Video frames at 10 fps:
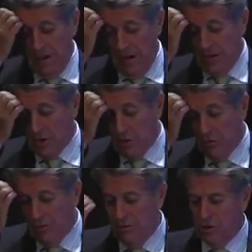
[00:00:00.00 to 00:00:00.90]
And
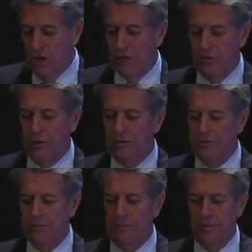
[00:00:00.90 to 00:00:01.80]
so Jennifer,
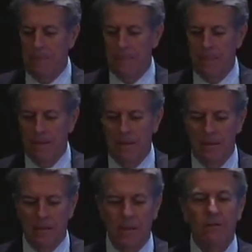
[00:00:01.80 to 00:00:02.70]

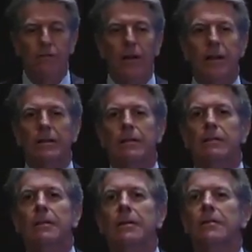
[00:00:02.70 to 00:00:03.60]
in fact,
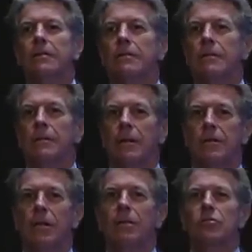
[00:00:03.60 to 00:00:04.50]
did
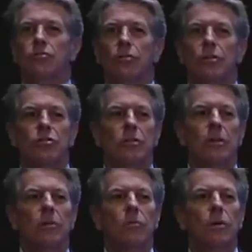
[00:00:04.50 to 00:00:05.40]
attend church
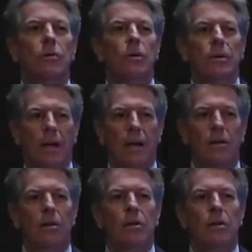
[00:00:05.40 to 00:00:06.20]
with her dad.